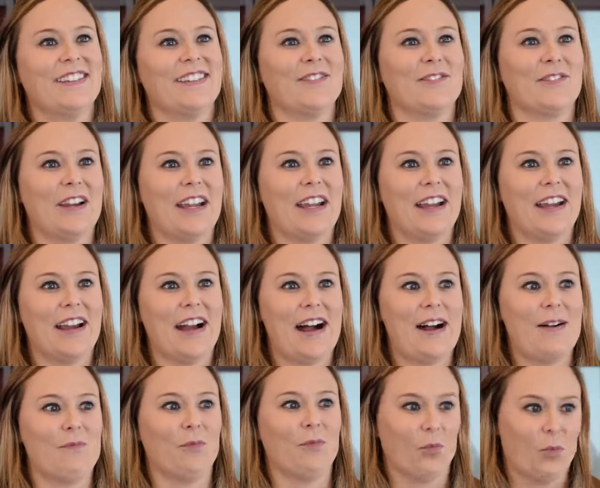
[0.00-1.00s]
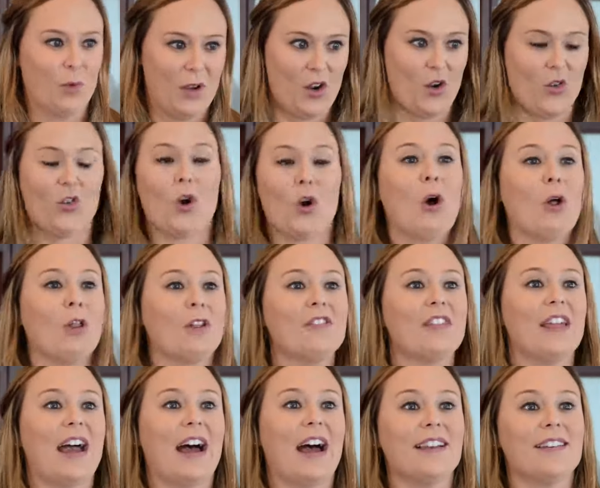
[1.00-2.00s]
we um, went over all of
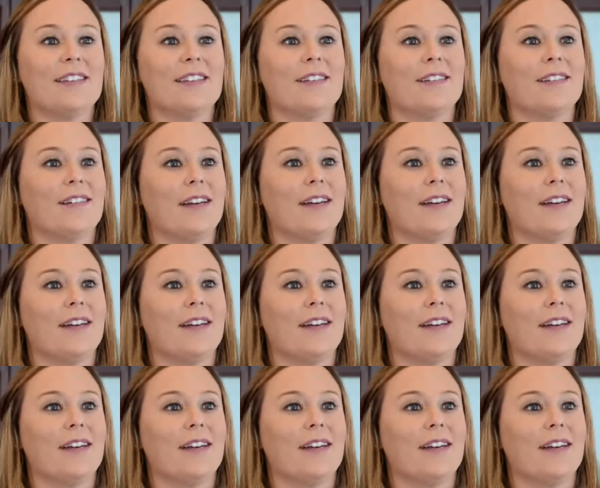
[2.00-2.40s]
that.